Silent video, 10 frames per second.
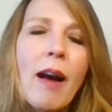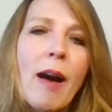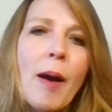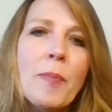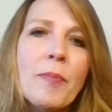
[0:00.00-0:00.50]

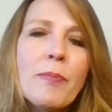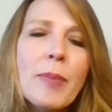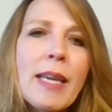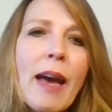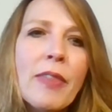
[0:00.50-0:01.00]

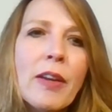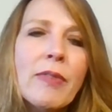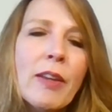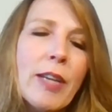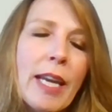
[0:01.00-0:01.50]
But yeah,
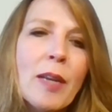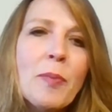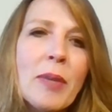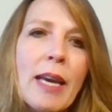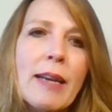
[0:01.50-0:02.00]
there
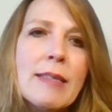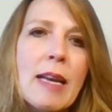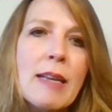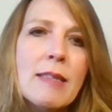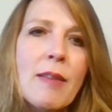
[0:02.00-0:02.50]
can be
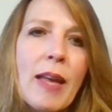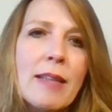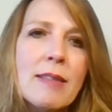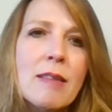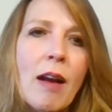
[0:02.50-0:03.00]
excess, and
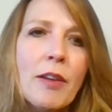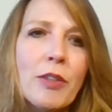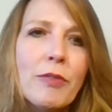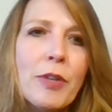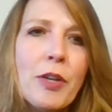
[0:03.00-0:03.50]
that's not
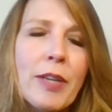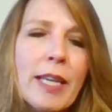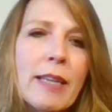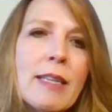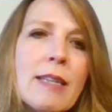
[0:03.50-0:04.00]
good for your
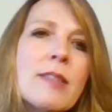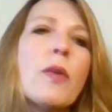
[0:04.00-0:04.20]
kidneys.